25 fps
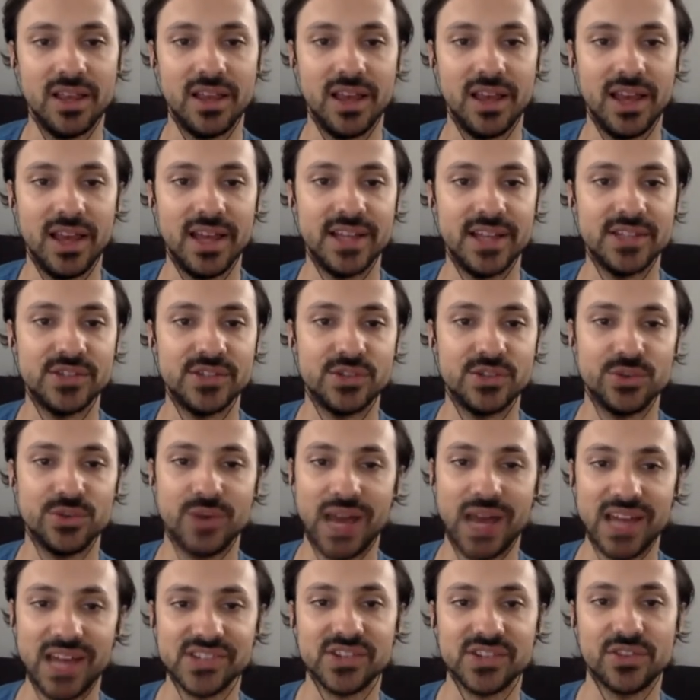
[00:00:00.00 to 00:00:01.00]
and you
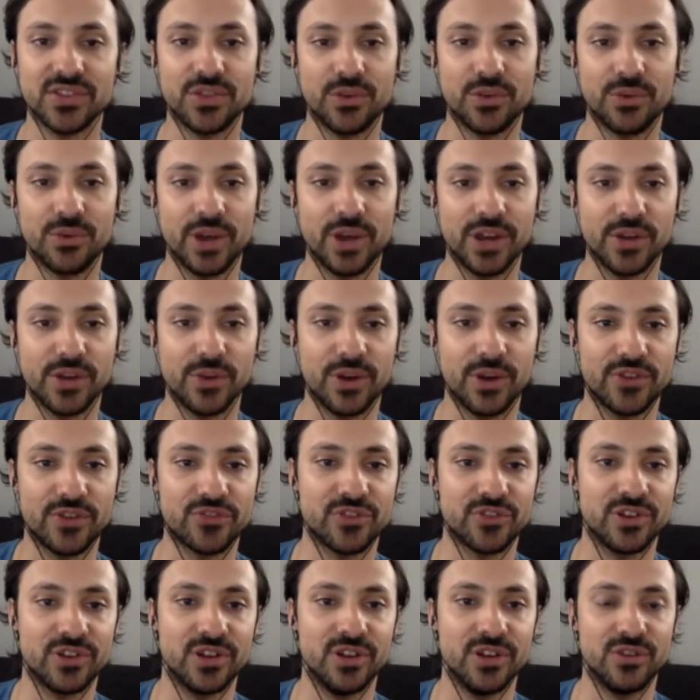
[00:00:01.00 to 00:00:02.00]
ask the right
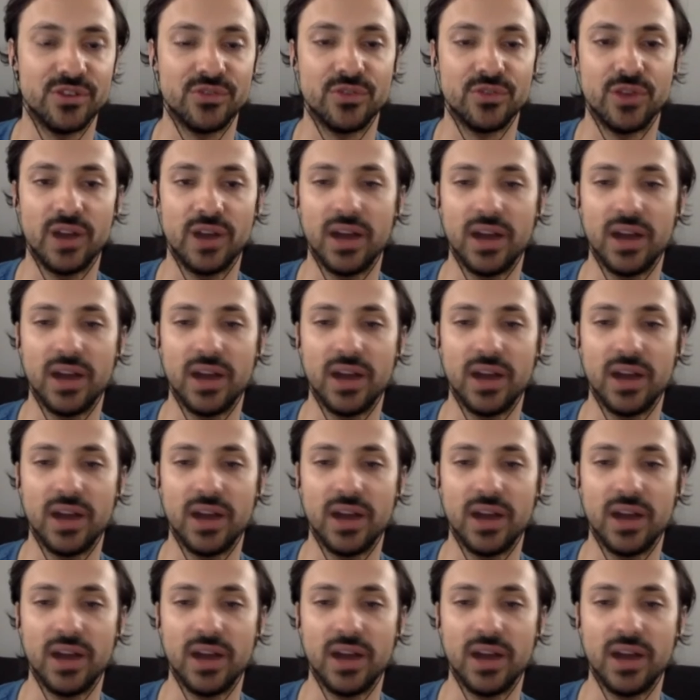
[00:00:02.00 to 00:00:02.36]
question of,